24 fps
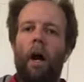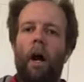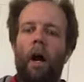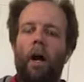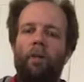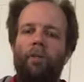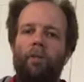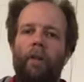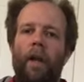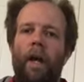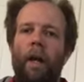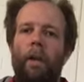
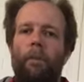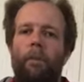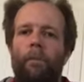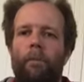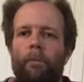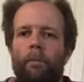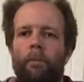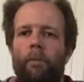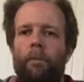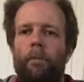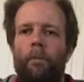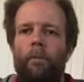After that,
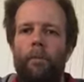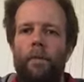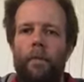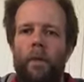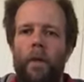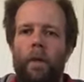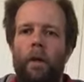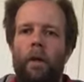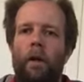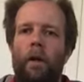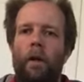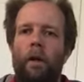you're
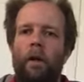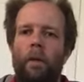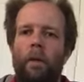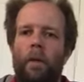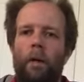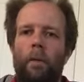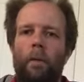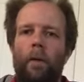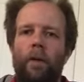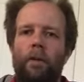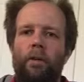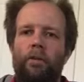
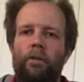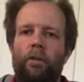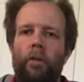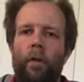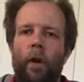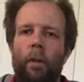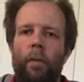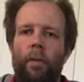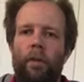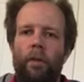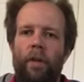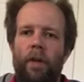going to play your
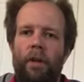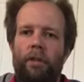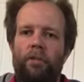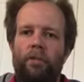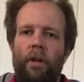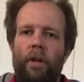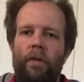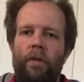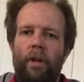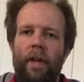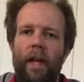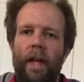2 open thick
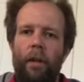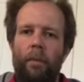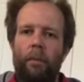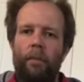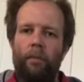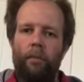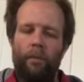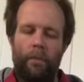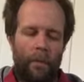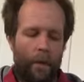strings again.